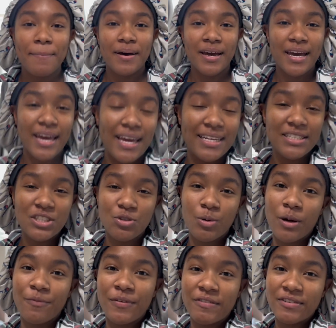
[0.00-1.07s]
but it is
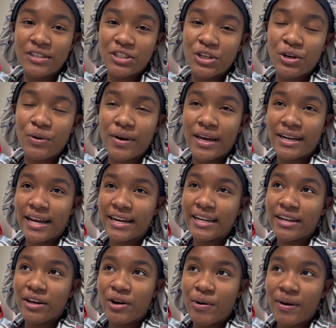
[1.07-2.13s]
12:52 and I need
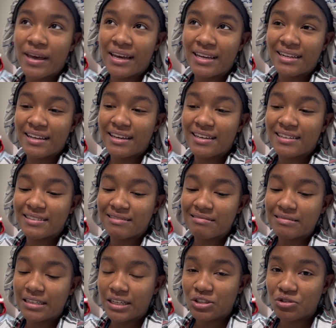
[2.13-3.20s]
to go ahead and
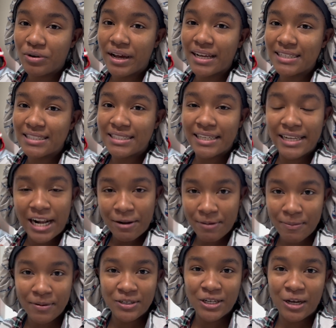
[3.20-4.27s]
get dressed, get out of my
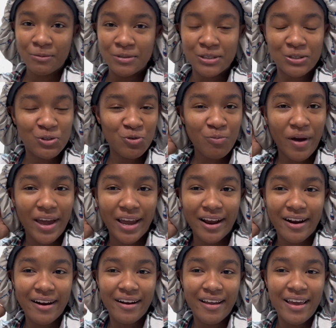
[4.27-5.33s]
pajamas, do my
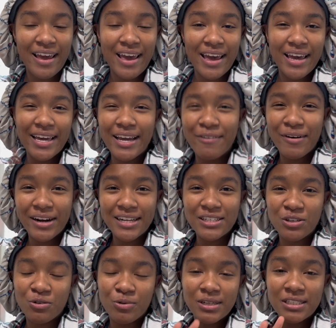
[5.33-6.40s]
hair, and get ready
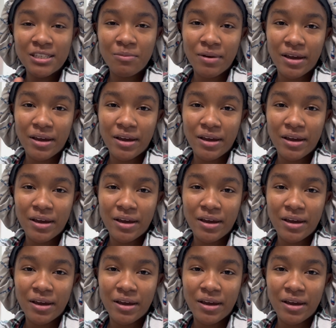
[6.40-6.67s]
to run some